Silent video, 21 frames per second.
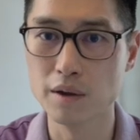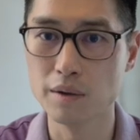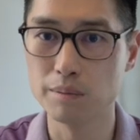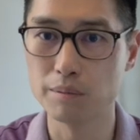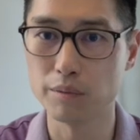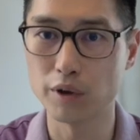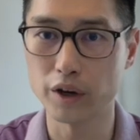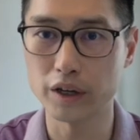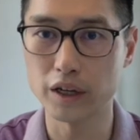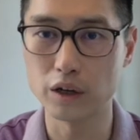
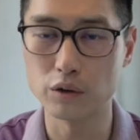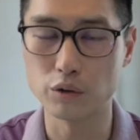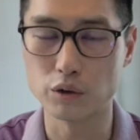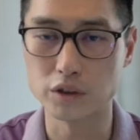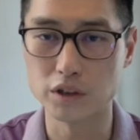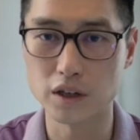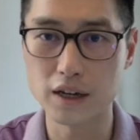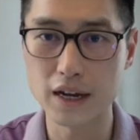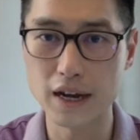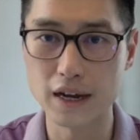market or
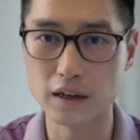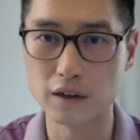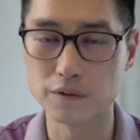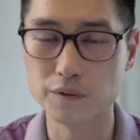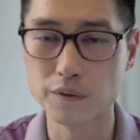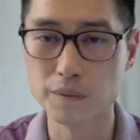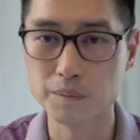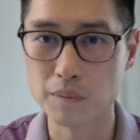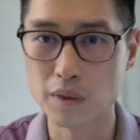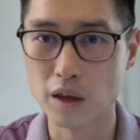some kind
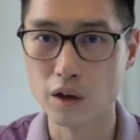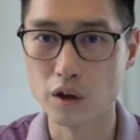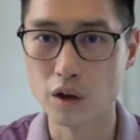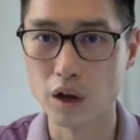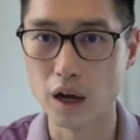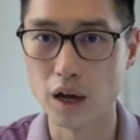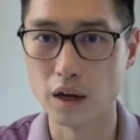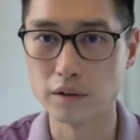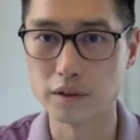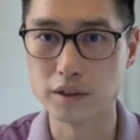
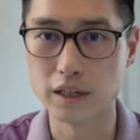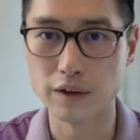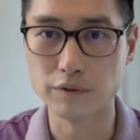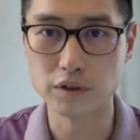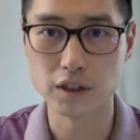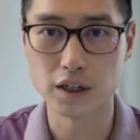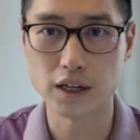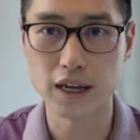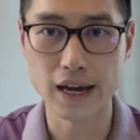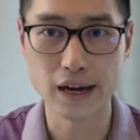of
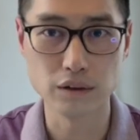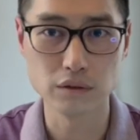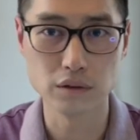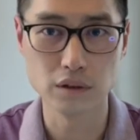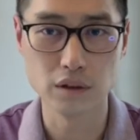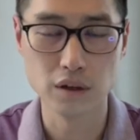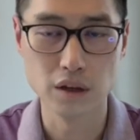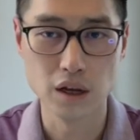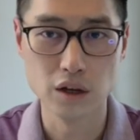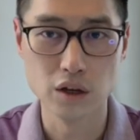savings account,
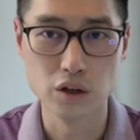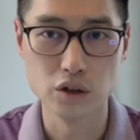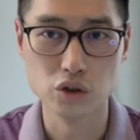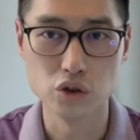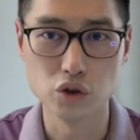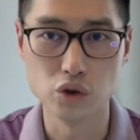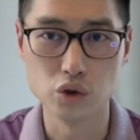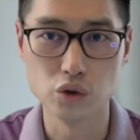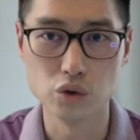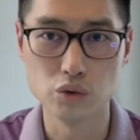
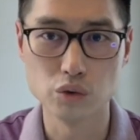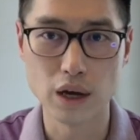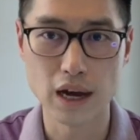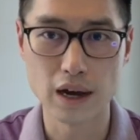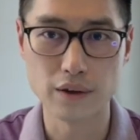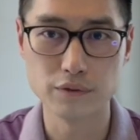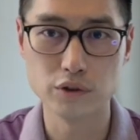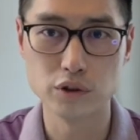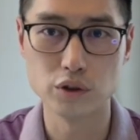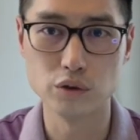you
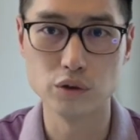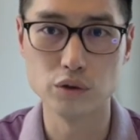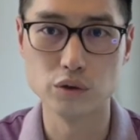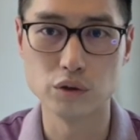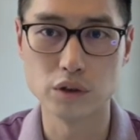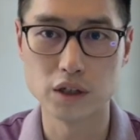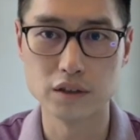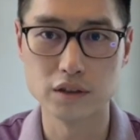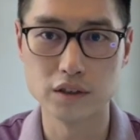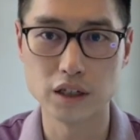have
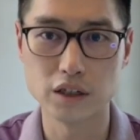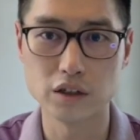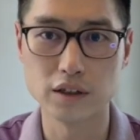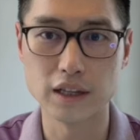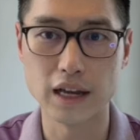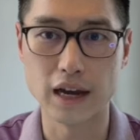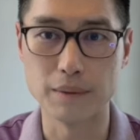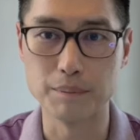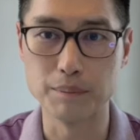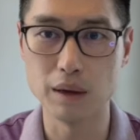to consider
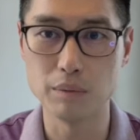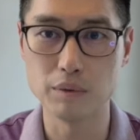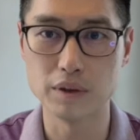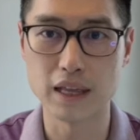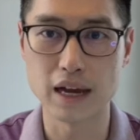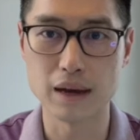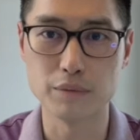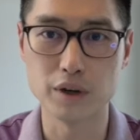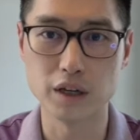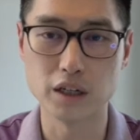that maybe
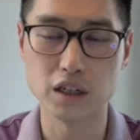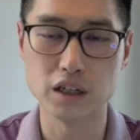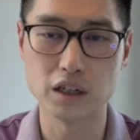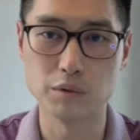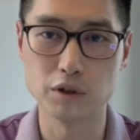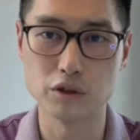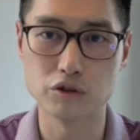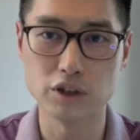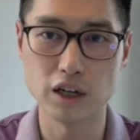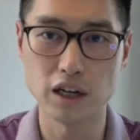that money
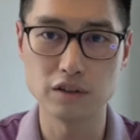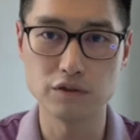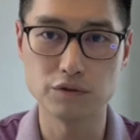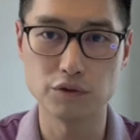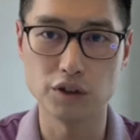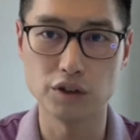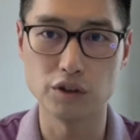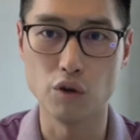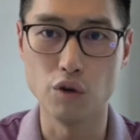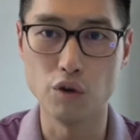could be
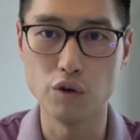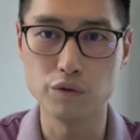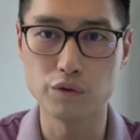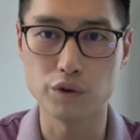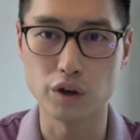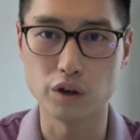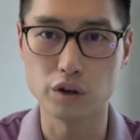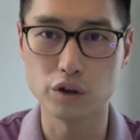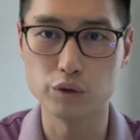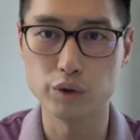transferred
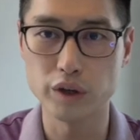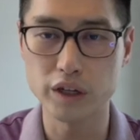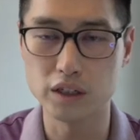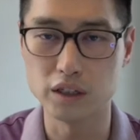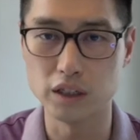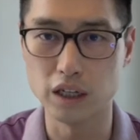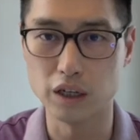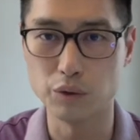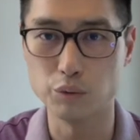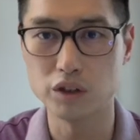over
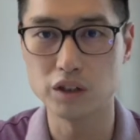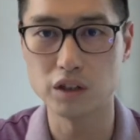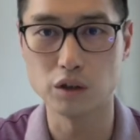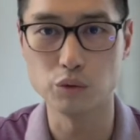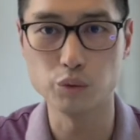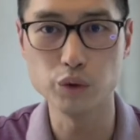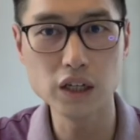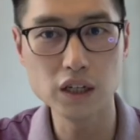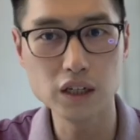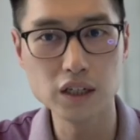quickly within a
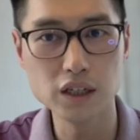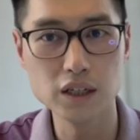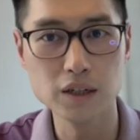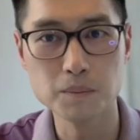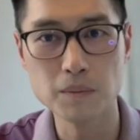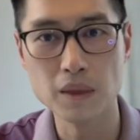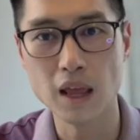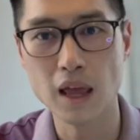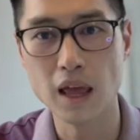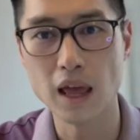week.
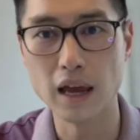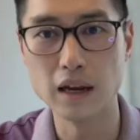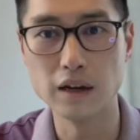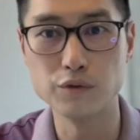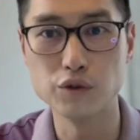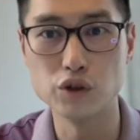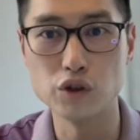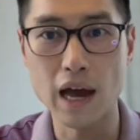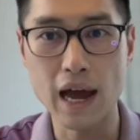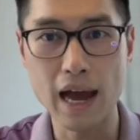And
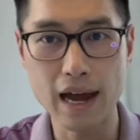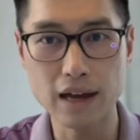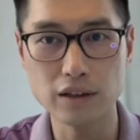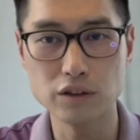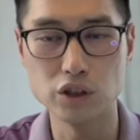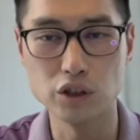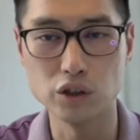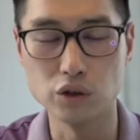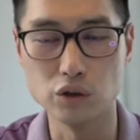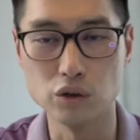if you
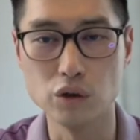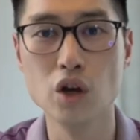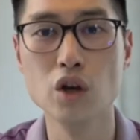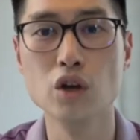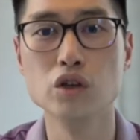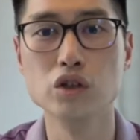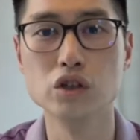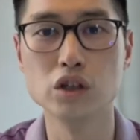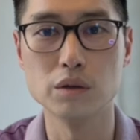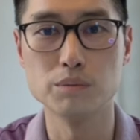had to,
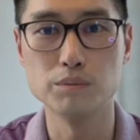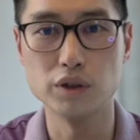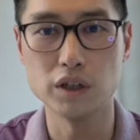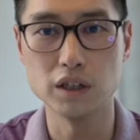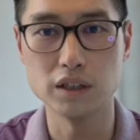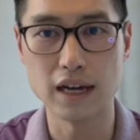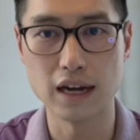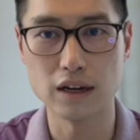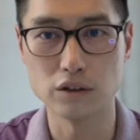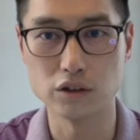you can put
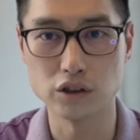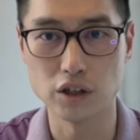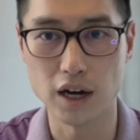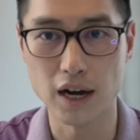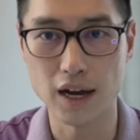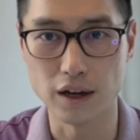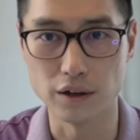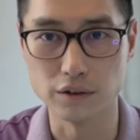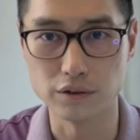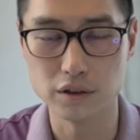it down on your
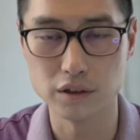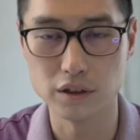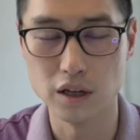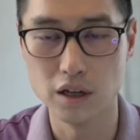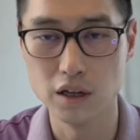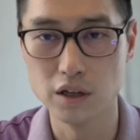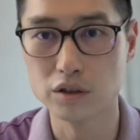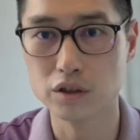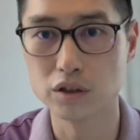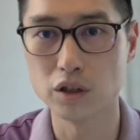house.
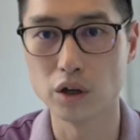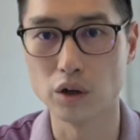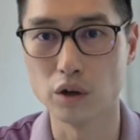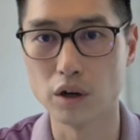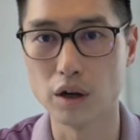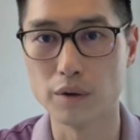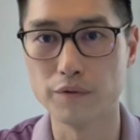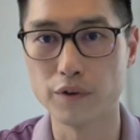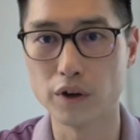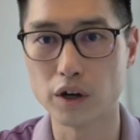
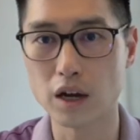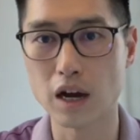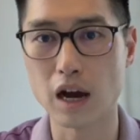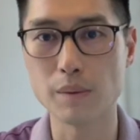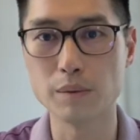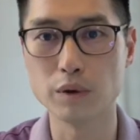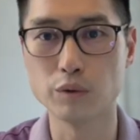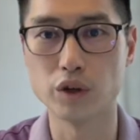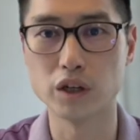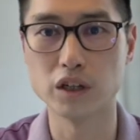So a very
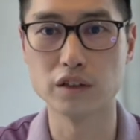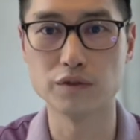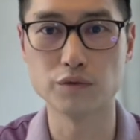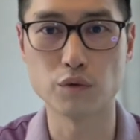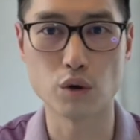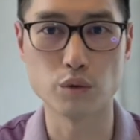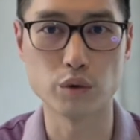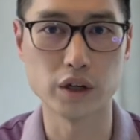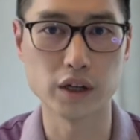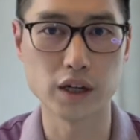common one is
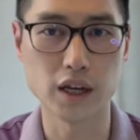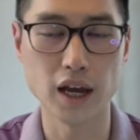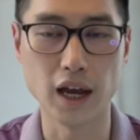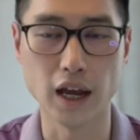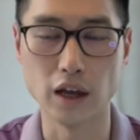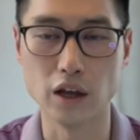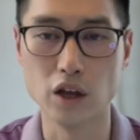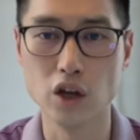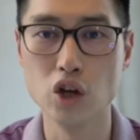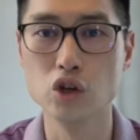
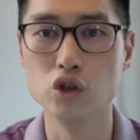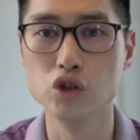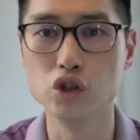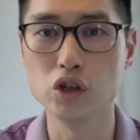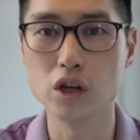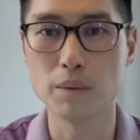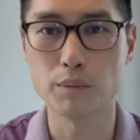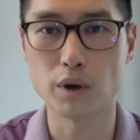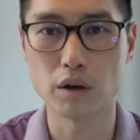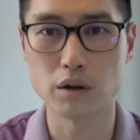401k. You
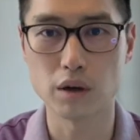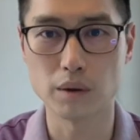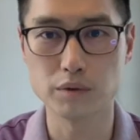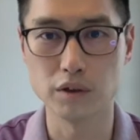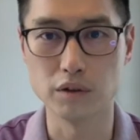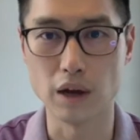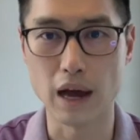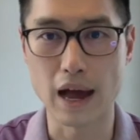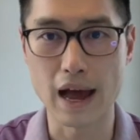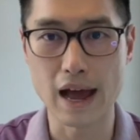can borrow up
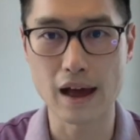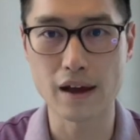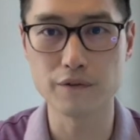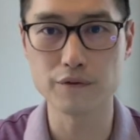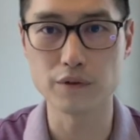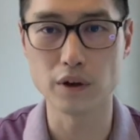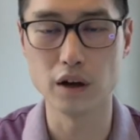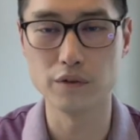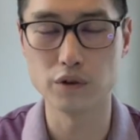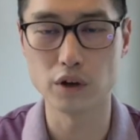to
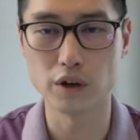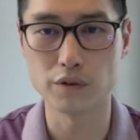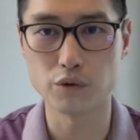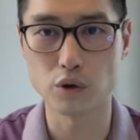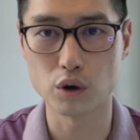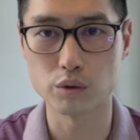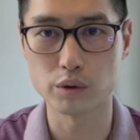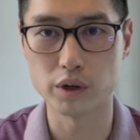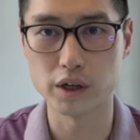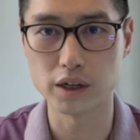half of your
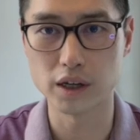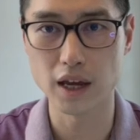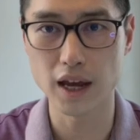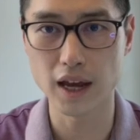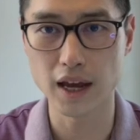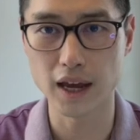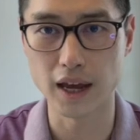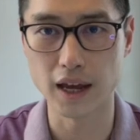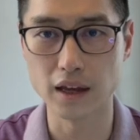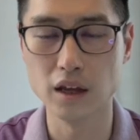
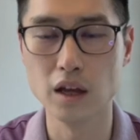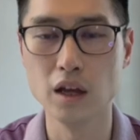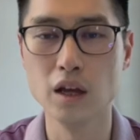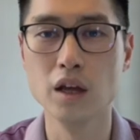401k